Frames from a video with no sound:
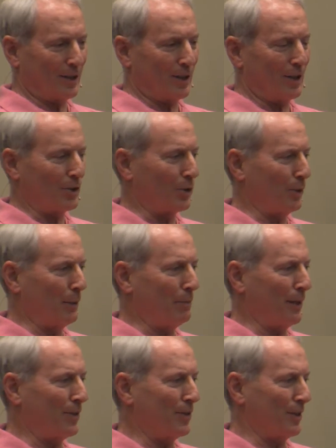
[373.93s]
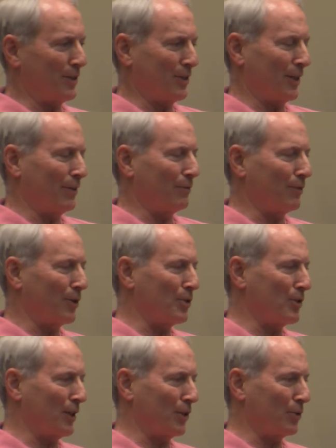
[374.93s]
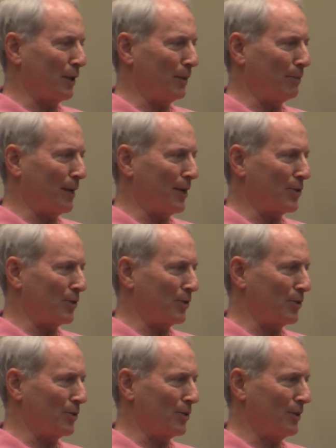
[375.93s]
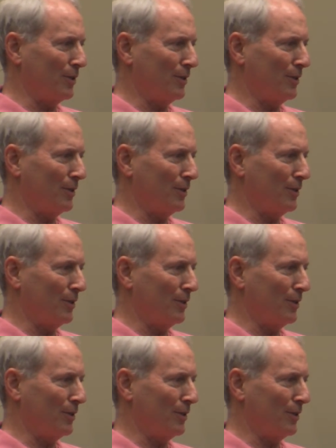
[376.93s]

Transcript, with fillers: call to repentance that the first century apostles